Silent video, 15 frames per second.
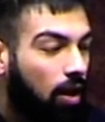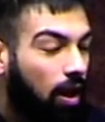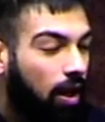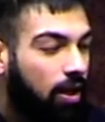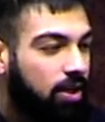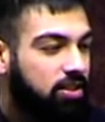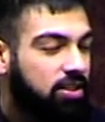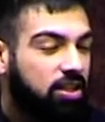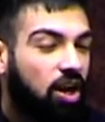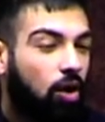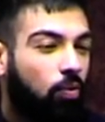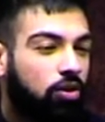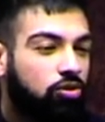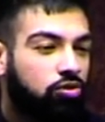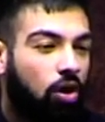And indeed, I
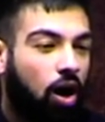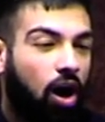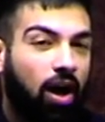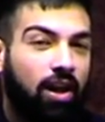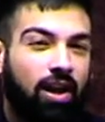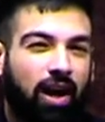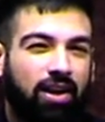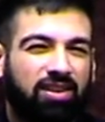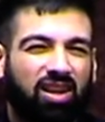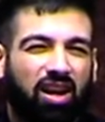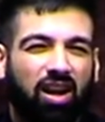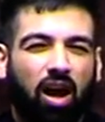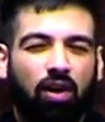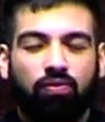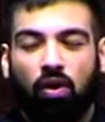want to highlight the
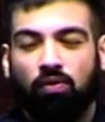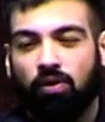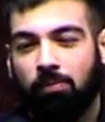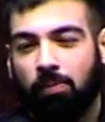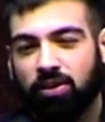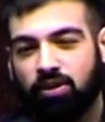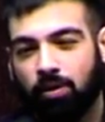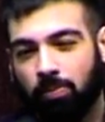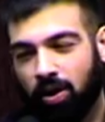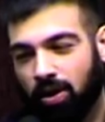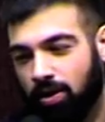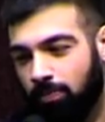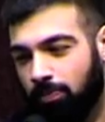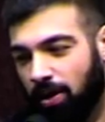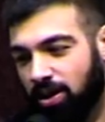love of a mother
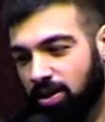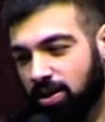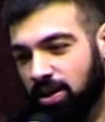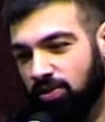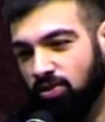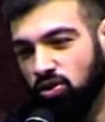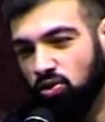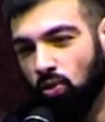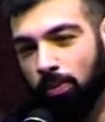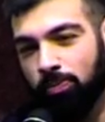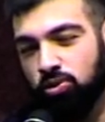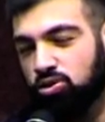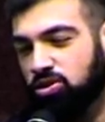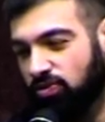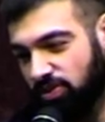by giving you a
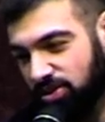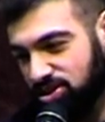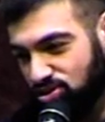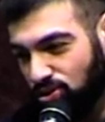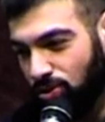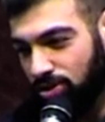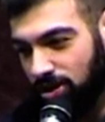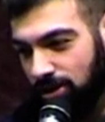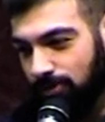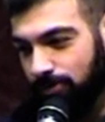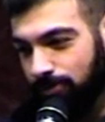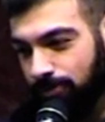beautiful story.